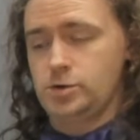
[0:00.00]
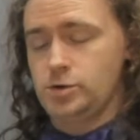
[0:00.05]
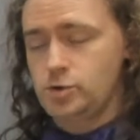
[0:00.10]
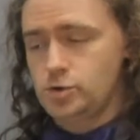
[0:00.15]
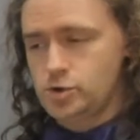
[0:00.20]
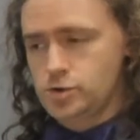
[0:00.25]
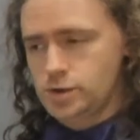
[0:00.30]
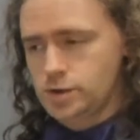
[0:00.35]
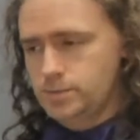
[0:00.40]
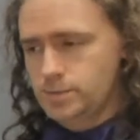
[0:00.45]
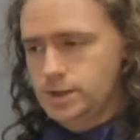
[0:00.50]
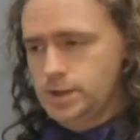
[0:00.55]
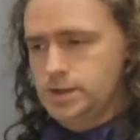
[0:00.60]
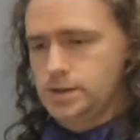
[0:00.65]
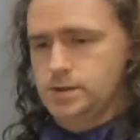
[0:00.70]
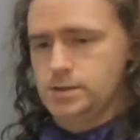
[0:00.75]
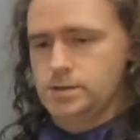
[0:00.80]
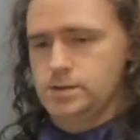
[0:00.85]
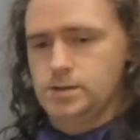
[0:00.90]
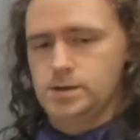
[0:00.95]
usually
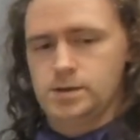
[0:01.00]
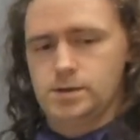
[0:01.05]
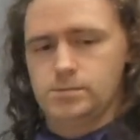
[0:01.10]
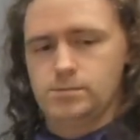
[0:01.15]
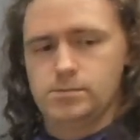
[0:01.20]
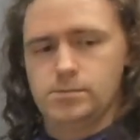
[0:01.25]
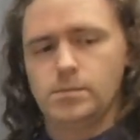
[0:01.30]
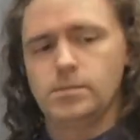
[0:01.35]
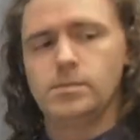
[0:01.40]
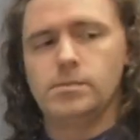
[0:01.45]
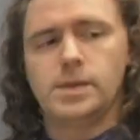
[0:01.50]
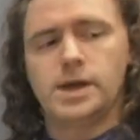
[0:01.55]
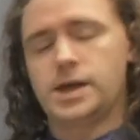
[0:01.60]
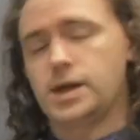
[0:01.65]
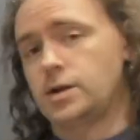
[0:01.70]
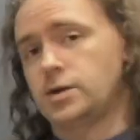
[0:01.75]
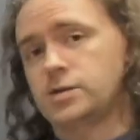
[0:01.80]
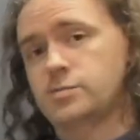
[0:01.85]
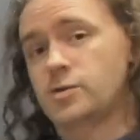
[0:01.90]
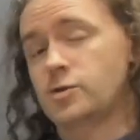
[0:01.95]
mean
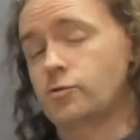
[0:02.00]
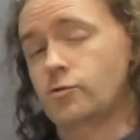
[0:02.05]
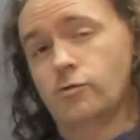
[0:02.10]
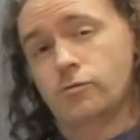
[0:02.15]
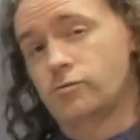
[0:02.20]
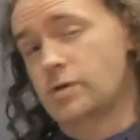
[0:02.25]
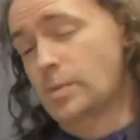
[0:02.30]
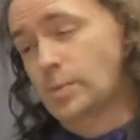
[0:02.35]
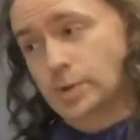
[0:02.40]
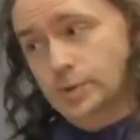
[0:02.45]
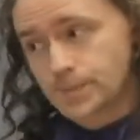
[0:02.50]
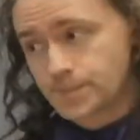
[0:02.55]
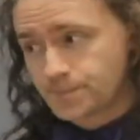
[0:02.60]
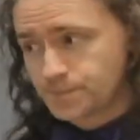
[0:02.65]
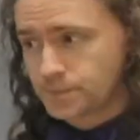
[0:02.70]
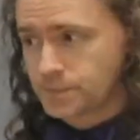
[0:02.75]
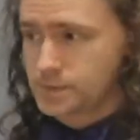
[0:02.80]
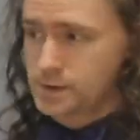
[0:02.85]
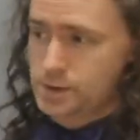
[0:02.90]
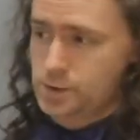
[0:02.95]
making a nice picture of a rabbit.
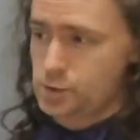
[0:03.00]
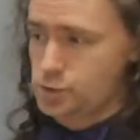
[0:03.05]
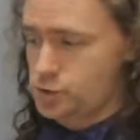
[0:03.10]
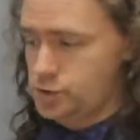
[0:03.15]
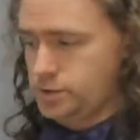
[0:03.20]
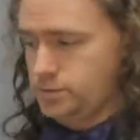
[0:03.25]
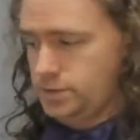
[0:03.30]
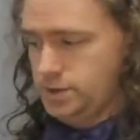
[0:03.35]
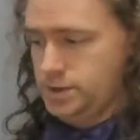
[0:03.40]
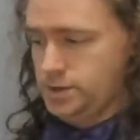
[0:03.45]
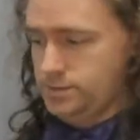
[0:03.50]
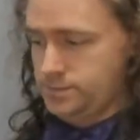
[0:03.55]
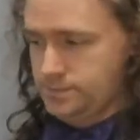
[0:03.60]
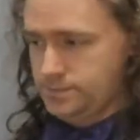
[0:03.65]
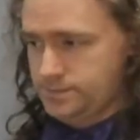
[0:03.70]
They usually mean